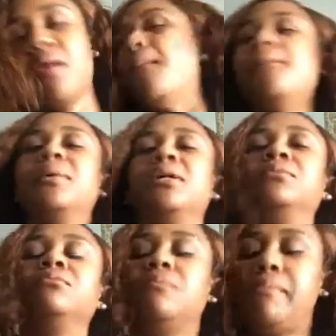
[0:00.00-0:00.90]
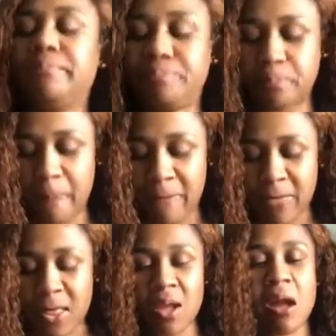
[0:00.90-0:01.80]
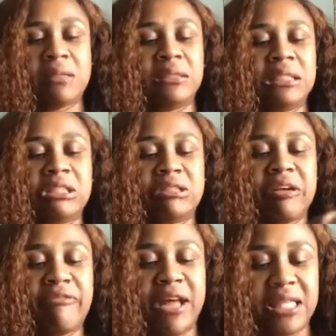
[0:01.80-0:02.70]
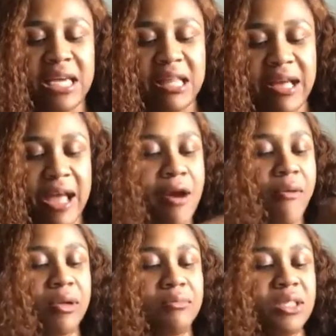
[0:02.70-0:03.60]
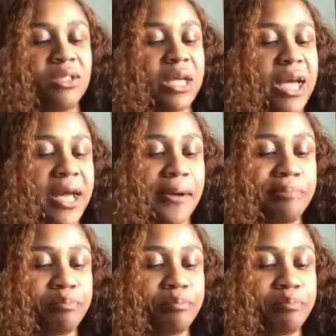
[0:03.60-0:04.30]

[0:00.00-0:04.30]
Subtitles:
But little stuff like that, like I don't want to be sad.